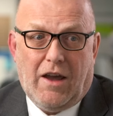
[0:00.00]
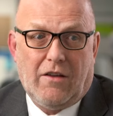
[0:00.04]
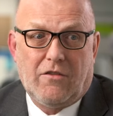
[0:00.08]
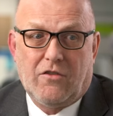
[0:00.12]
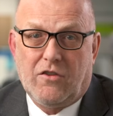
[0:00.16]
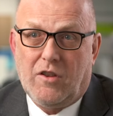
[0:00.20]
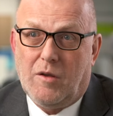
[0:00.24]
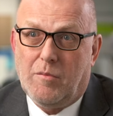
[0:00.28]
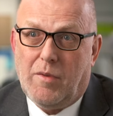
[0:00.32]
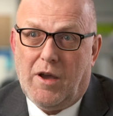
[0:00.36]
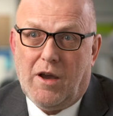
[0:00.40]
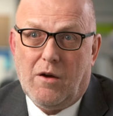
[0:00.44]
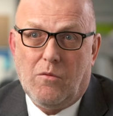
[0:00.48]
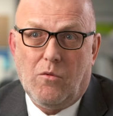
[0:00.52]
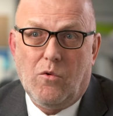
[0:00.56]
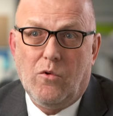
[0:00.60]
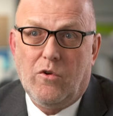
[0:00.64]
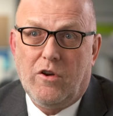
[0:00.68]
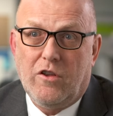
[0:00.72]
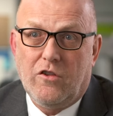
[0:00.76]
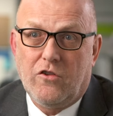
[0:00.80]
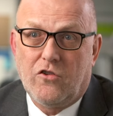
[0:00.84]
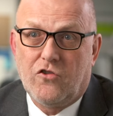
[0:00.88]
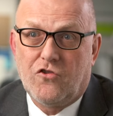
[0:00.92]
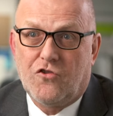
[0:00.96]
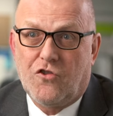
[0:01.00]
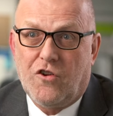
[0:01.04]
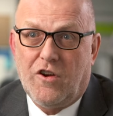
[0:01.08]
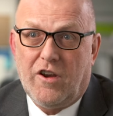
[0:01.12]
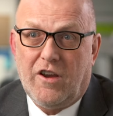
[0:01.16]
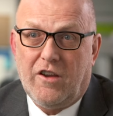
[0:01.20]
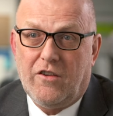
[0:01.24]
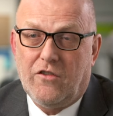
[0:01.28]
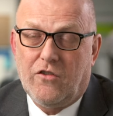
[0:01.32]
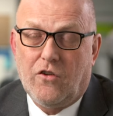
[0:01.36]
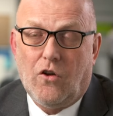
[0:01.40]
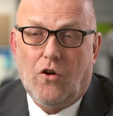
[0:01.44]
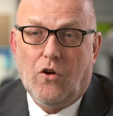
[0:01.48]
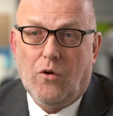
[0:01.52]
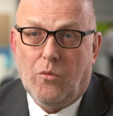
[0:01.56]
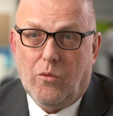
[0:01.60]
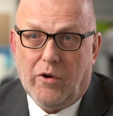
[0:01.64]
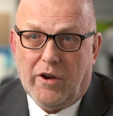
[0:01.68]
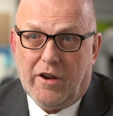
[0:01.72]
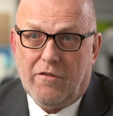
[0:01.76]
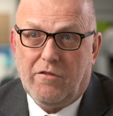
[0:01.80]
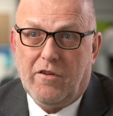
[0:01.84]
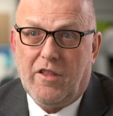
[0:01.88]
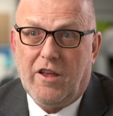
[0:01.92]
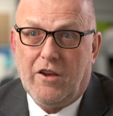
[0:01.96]
out and about walking the streets, or
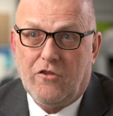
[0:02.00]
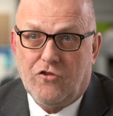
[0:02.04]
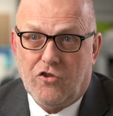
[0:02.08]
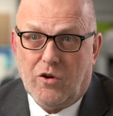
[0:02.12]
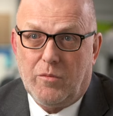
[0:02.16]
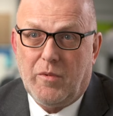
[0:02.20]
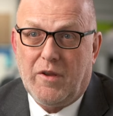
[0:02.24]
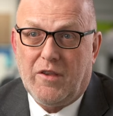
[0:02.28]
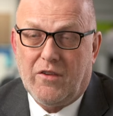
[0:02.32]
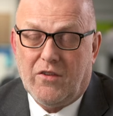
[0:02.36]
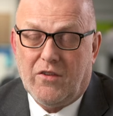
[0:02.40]
whatever their job